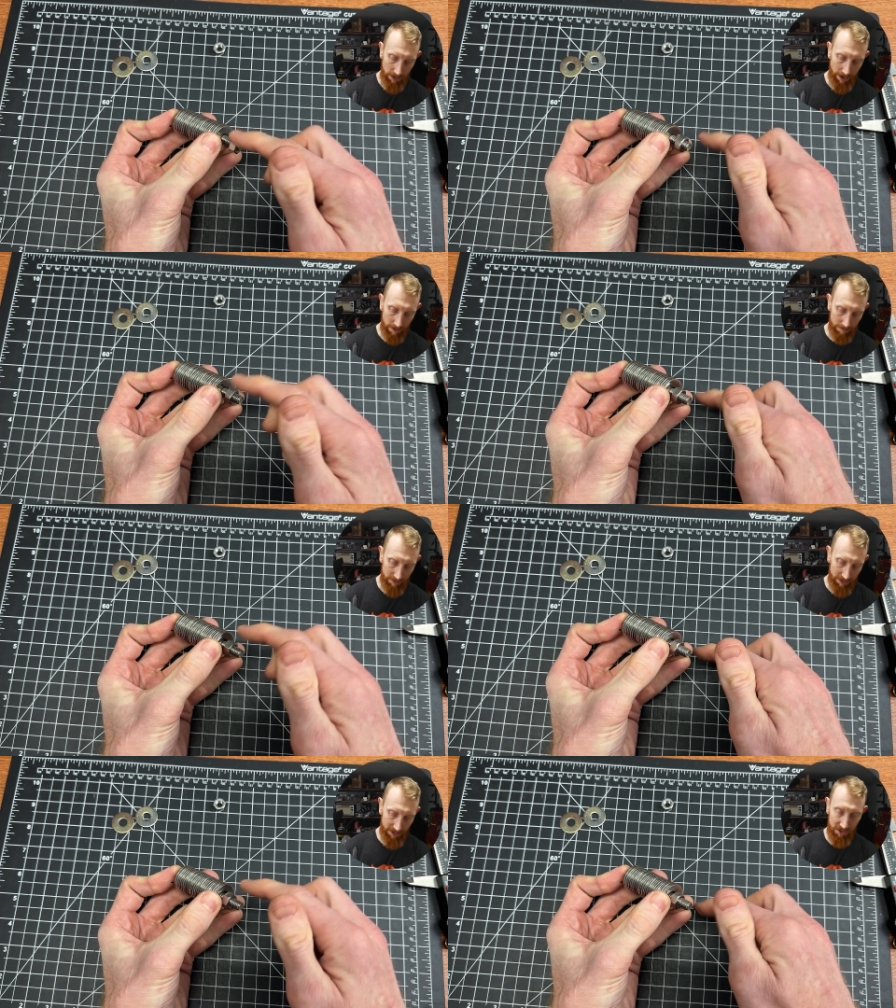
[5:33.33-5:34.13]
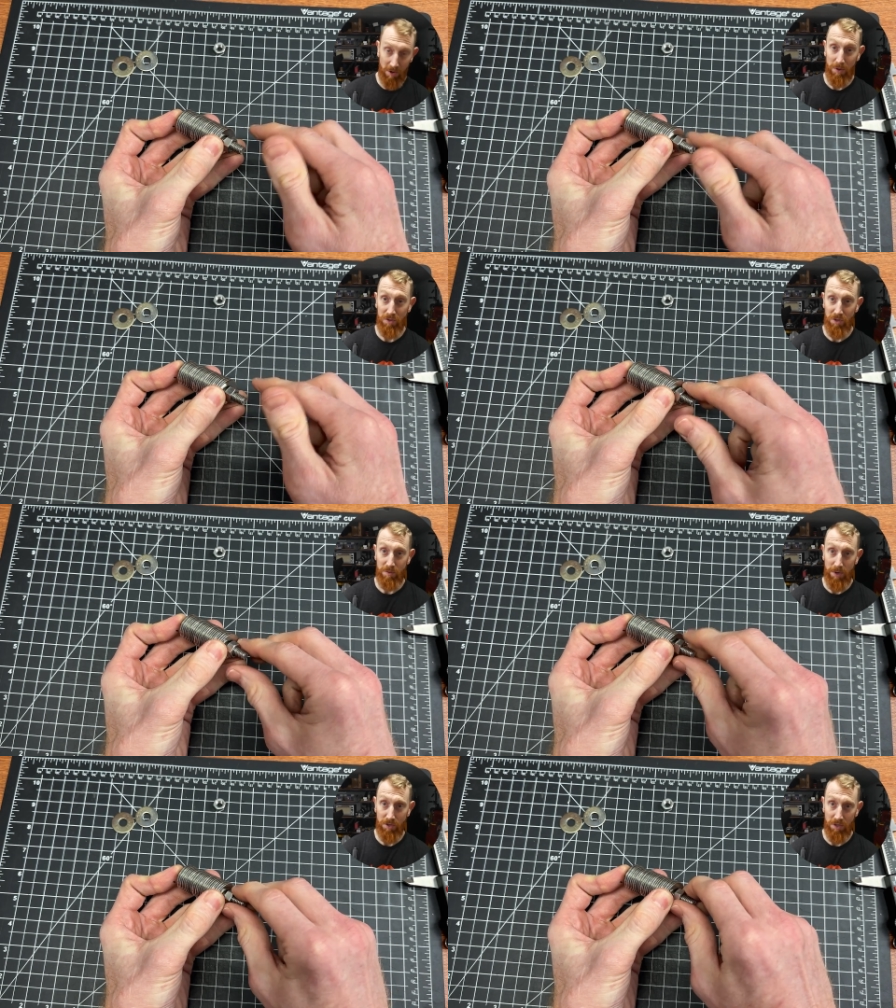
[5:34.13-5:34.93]
Now, it's almost
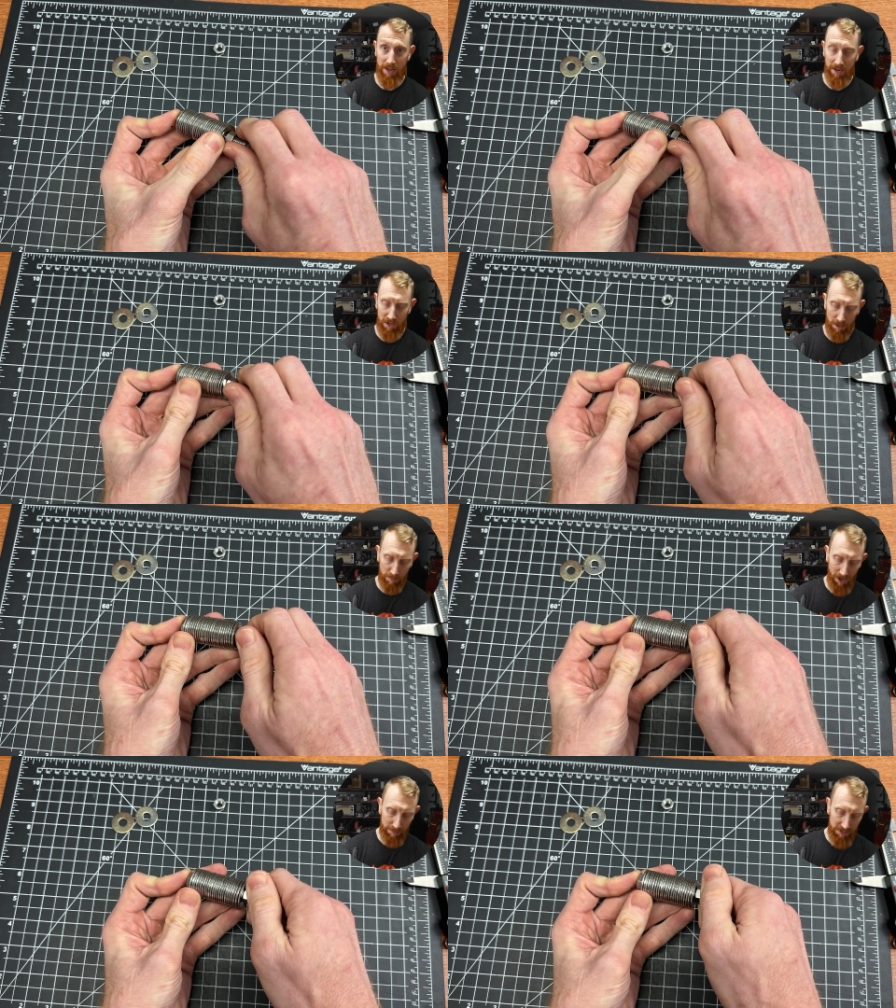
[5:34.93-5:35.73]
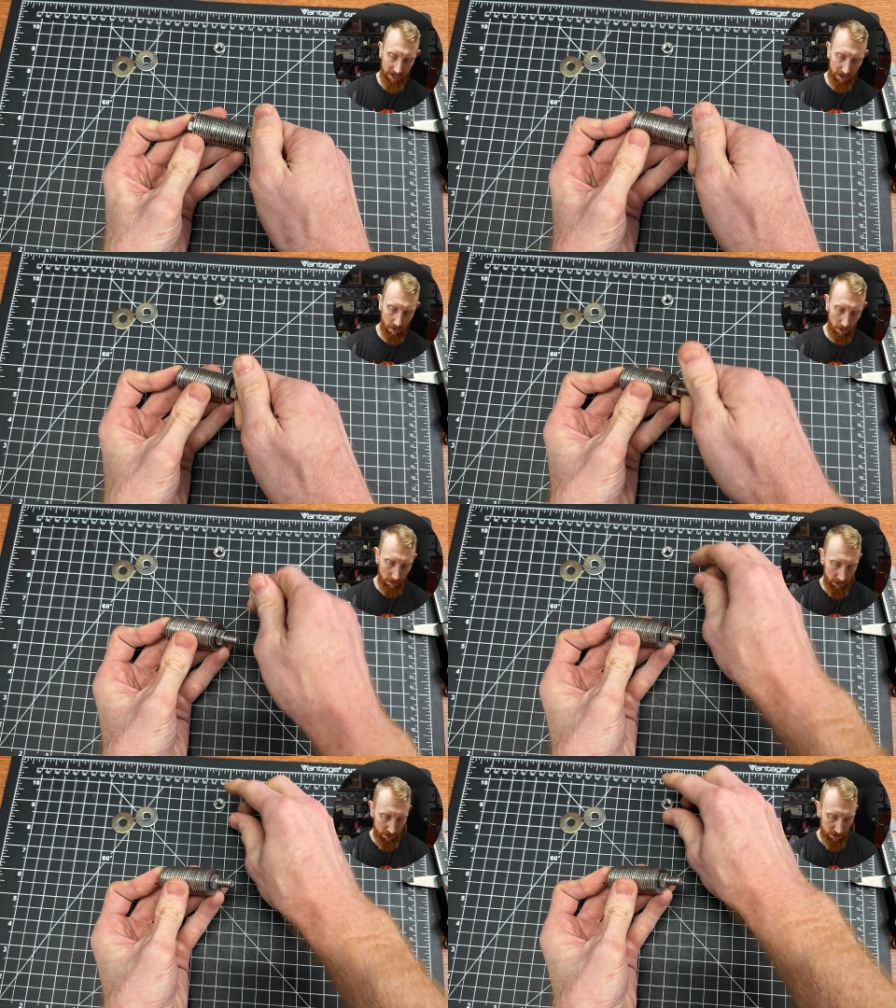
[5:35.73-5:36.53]
too much length. You can probably take a
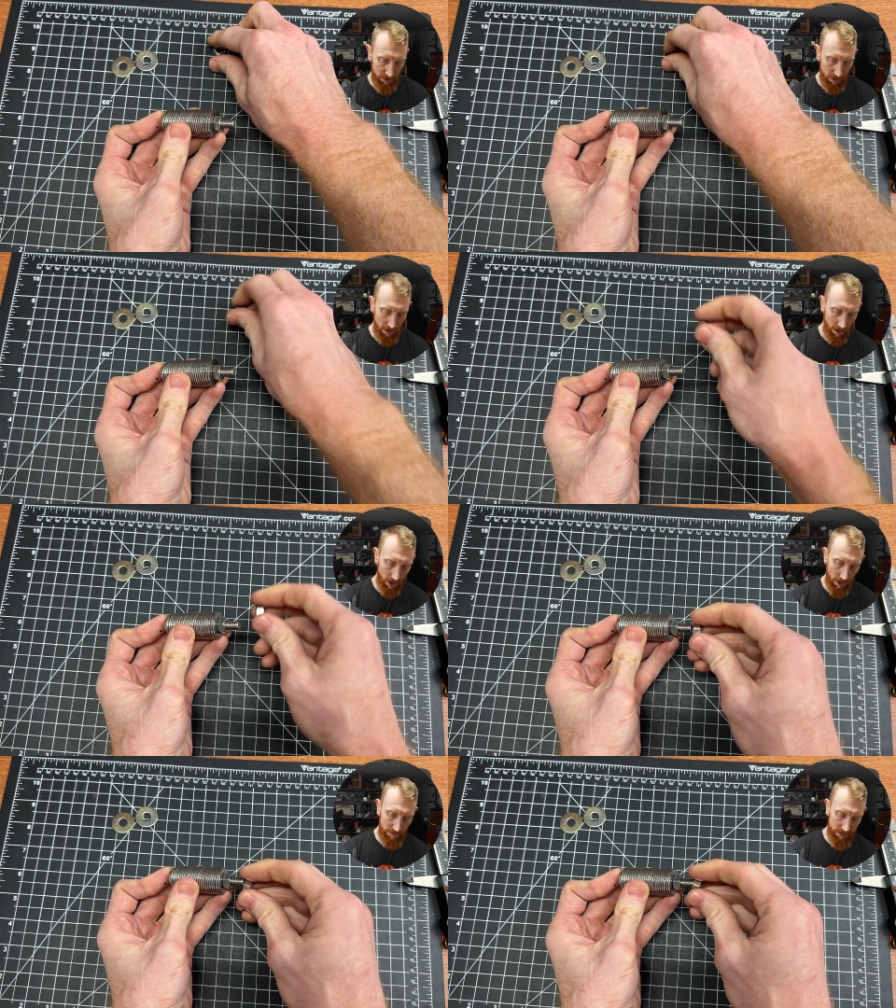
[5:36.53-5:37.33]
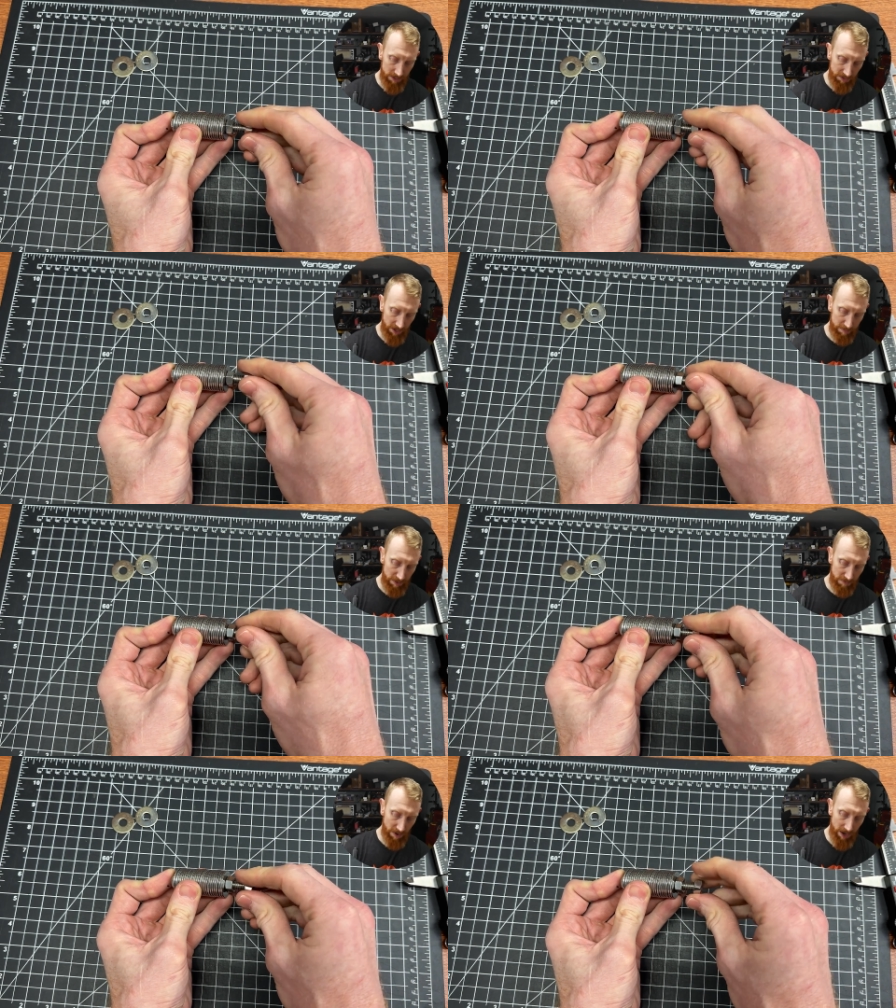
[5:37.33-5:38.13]
1/4 inch off of this and
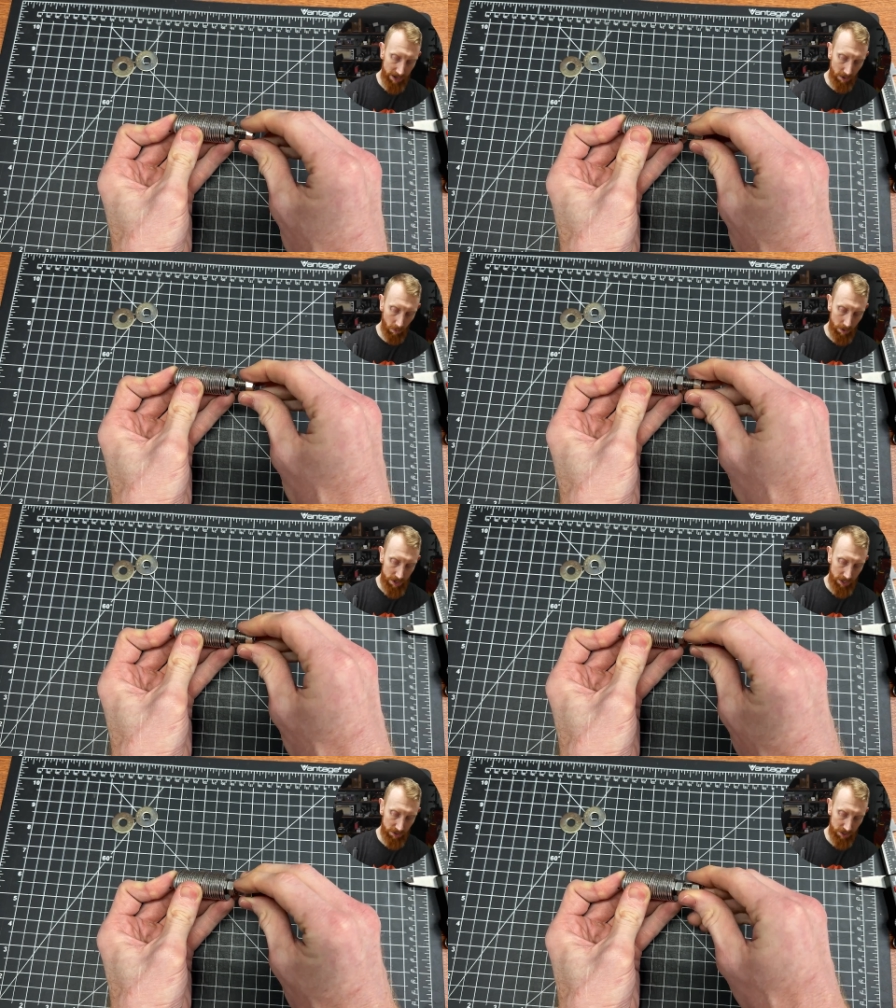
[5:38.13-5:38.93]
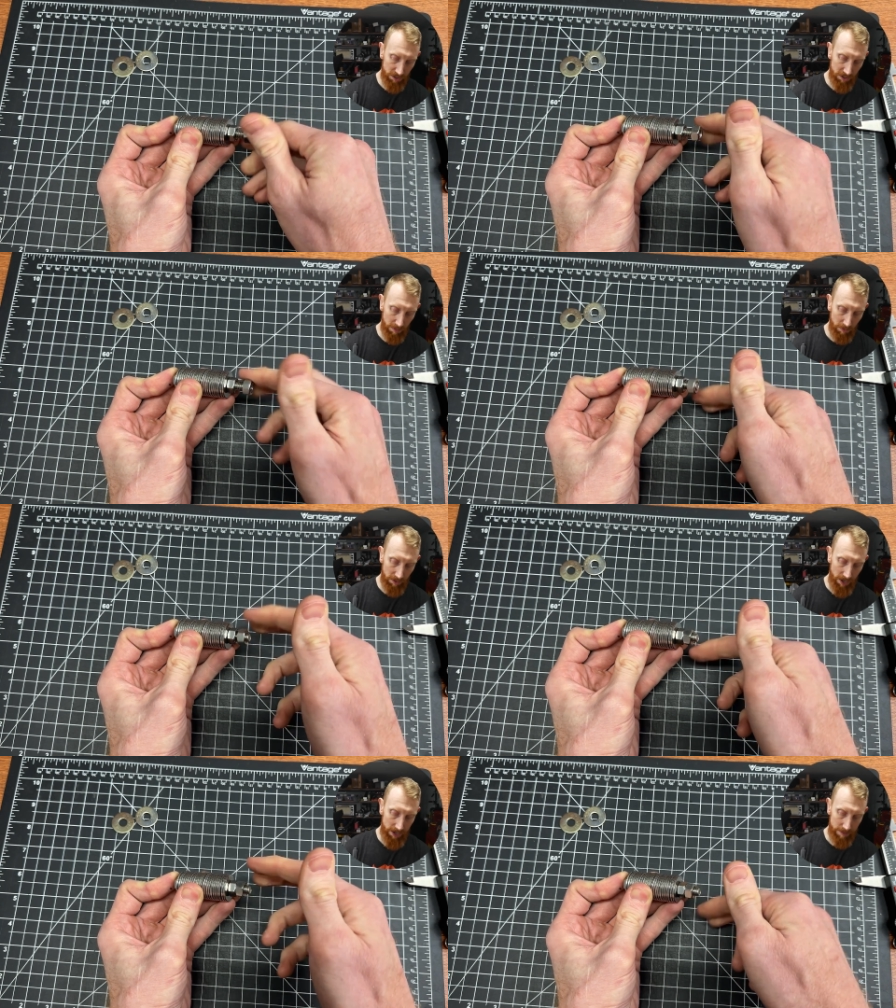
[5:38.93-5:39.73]
be fine, or you can just double
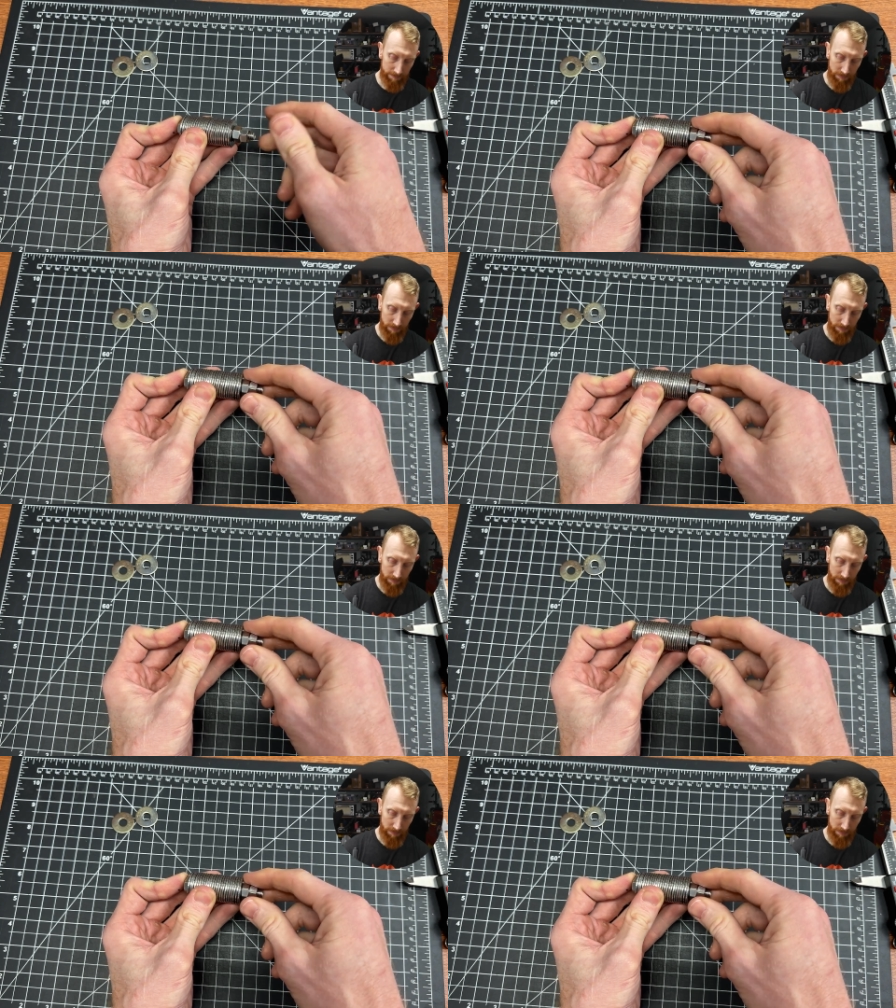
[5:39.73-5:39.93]
nut it.